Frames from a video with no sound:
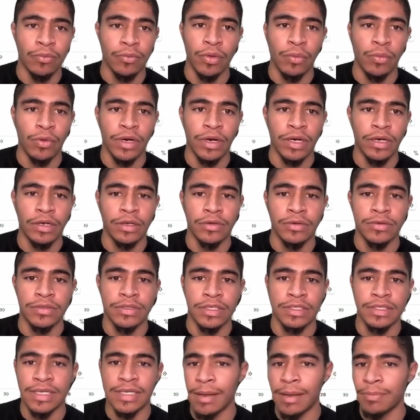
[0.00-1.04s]
We wanted to use
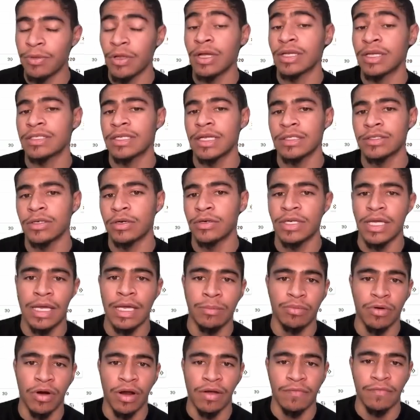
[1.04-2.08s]
the stop loss as our
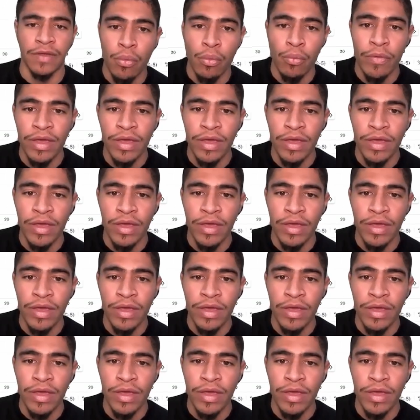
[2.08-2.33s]
take profit.